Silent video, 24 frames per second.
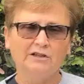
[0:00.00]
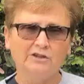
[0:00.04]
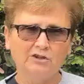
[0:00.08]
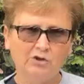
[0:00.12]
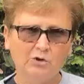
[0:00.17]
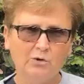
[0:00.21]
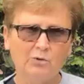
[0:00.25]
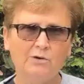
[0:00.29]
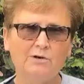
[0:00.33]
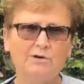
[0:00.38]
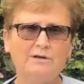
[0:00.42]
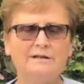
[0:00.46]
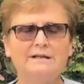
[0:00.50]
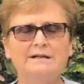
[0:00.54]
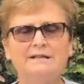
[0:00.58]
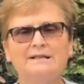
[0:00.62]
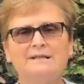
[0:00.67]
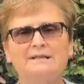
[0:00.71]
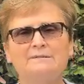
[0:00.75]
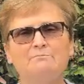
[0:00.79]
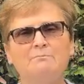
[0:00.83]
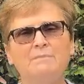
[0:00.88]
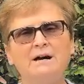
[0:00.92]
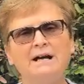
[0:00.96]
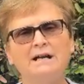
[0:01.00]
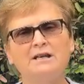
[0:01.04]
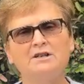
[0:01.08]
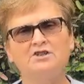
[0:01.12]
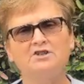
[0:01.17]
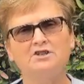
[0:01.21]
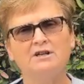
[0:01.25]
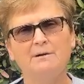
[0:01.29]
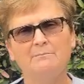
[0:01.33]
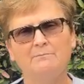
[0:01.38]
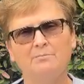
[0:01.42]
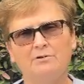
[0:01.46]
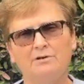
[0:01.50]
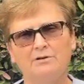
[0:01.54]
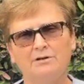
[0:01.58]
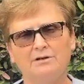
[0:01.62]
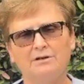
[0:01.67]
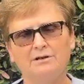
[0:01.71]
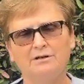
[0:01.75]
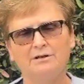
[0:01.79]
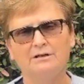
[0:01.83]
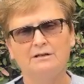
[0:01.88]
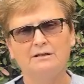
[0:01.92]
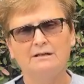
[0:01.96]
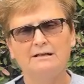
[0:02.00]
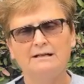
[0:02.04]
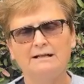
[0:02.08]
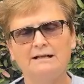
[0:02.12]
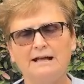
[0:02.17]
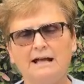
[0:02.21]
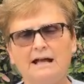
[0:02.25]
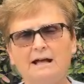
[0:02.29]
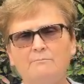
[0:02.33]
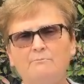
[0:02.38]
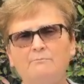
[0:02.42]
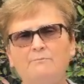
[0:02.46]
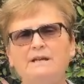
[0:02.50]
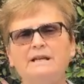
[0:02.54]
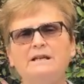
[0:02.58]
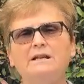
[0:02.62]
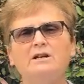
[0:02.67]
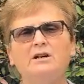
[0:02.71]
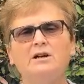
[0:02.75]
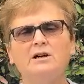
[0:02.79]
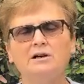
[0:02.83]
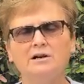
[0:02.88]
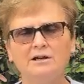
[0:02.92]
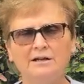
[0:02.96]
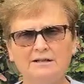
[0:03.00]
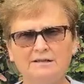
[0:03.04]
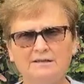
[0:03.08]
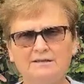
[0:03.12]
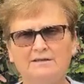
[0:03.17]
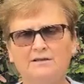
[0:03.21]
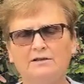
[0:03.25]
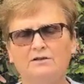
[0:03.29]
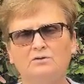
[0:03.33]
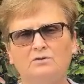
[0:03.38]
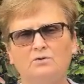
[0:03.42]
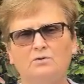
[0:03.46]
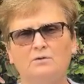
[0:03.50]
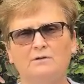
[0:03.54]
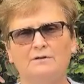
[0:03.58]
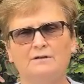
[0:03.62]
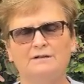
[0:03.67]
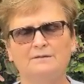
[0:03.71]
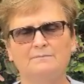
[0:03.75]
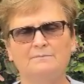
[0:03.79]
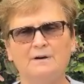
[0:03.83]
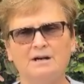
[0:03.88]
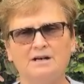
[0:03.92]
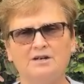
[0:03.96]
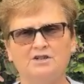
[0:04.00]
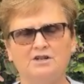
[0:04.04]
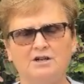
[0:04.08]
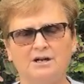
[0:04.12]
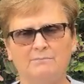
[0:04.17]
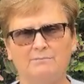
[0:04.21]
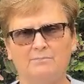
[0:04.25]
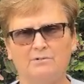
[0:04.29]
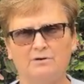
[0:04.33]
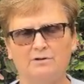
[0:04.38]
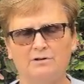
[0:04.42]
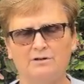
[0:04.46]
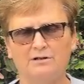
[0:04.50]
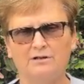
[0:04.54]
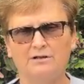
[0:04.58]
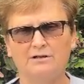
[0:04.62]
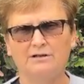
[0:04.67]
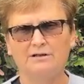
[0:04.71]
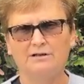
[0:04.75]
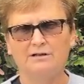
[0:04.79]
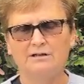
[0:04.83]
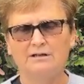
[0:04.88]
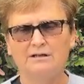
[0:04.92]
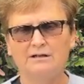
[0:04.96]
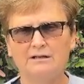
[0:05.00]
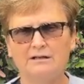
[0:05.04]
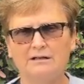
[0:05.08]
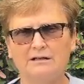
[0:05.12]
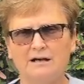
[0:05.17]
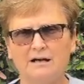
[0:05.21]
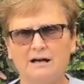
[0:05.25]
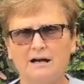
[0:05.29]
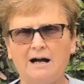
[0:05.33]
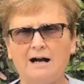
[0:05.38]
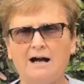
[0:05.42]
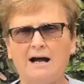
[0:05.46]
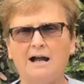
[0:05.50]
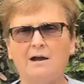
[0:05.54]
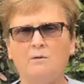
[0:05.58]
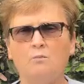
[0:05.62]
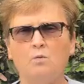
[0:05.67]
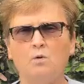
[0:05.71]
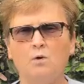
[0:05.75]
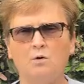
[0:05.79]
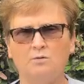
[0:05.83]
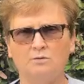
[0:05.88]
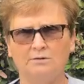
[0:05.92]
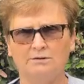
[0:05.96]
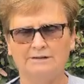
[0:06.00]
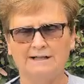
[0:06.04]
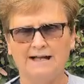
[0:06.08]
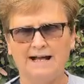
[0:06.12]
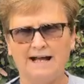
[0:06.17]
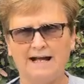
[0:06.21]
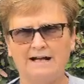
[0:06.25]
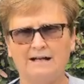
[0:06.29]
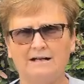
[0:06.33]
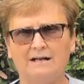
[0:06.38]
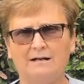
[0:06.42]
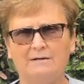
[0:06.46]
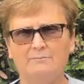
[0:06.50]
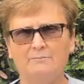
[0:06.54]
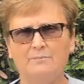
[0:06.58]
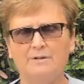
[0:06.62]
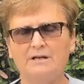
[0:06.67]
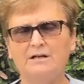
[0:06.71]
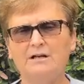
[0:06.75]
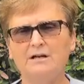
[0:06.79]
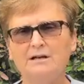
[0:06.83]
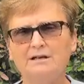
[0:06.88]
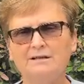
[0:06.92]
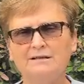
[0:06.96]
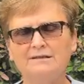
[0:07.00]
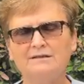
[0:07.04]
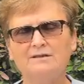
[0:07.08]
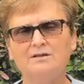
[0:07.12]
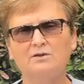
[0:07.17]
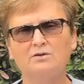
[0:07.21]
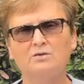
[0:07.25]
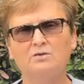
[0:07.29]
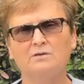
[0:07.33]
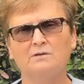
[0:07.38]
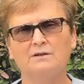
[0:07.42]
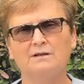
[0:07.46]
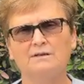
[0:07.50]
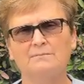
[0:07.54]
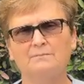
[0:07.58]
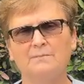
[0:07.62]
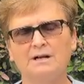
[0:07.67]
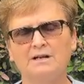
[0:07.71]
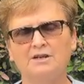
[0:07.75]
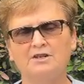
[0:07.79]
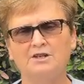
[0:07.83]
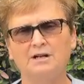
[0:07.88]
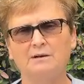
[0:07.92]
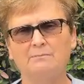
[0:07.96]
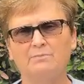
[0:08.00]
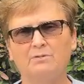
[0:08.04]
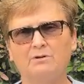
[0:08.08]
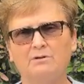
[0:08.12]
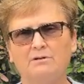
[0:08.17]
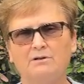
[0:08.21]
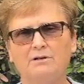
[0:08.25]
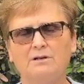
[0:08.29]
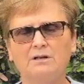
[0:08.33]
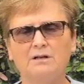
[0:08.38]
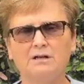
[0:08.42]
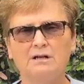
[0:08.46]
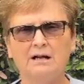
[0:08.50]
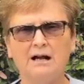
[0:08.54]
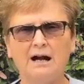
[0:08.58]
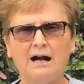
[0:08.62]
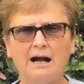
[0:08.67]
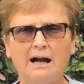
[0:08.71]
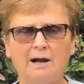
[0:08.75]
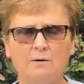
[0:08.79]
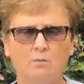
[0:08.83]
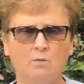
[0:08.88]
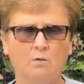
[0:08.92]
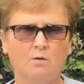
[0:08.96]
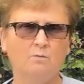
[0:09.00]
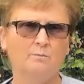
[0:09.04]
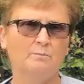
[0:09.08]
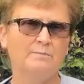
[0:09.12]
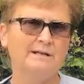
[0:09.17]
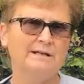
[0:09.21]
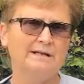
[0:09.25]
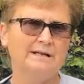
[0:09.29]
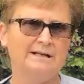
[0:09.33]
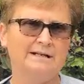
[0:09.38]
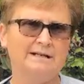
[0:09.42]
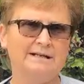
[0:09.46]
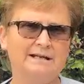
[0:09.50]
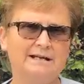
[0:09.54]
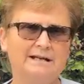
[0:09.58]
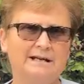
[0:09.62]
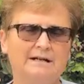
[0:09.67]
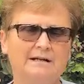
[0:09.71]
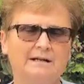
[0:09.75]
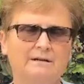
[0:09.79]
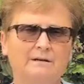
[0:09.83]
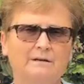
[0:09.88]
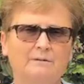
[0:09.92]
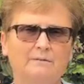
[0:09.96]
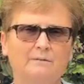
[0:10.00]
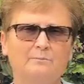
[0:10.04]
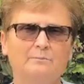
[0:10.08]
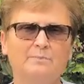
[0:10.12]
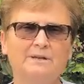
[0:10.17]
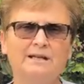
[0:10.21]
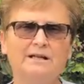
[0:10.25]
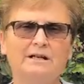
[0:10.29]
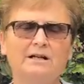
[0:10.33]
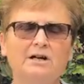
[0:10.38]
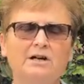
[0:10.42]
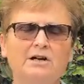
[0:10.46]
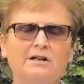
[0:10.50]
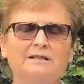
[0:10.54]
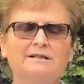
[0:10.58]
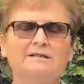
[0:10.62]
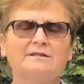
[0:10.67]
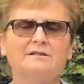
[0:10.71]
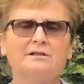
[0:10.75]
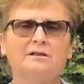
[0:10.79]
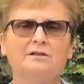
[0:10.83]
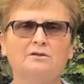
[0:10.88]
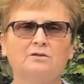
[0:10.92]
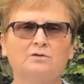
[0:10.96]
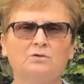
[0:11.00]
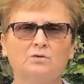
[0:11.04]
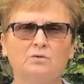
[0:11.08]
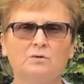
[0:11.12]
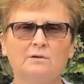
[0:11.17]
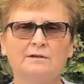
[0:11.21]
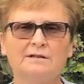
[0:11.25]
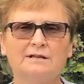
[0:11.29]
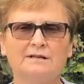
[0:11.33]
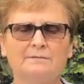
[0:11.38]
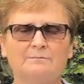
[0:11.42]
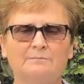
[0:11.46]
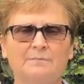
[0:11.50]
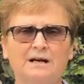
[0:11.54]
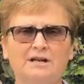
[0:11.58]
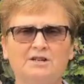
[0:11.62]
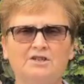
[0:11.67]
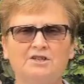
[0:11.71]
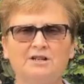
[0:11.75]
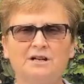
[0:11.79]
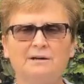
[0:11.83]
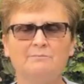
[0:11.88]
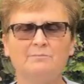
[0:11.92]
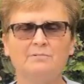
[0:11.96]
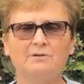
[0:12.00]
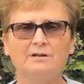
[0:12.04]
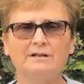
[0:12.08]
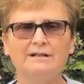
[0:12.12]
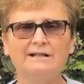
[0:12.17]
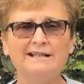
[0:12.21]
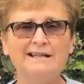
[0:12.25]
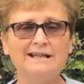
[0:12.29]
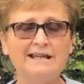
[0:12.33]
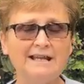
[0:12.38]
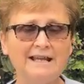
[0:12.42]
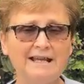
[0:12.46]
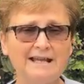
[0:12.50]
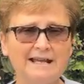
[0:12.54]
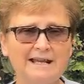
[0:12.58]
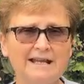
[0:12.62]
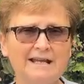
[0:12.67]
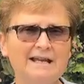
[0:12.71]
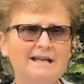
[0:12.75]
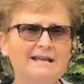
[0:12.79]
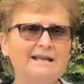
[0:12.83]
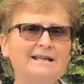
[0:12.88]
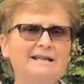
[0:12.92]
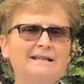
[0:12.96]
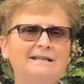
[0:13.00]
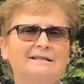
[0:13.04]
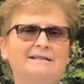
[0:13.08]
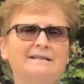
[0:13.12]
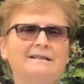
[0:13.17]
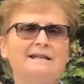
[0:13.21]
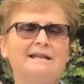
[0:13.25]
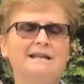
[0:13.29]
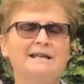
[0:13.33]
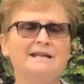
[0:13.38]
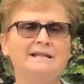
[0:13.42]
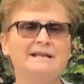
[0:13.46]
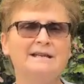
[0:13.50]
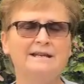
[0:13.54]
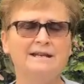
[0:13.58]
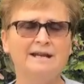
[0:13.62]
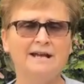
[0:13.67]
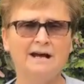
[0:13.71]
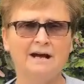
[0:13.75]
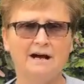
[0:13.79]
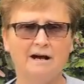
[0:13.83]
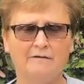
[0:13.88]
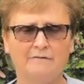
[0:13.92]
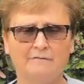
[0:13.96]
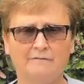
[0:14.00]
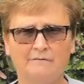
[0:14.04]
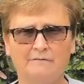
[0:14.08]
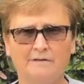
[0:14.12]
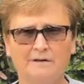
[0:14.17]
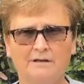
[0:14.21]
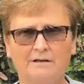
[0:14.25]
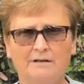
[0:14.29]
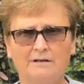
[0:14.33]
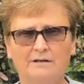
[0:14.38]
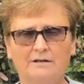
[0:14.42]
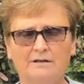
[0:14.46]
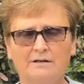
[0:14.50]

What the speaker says: The Lord is my shepherd. And because the Lord is my shepherd, I won't lack. Because the Lord is my shepherd, I won't be in need. Because the Lord is my shepherd, He is enough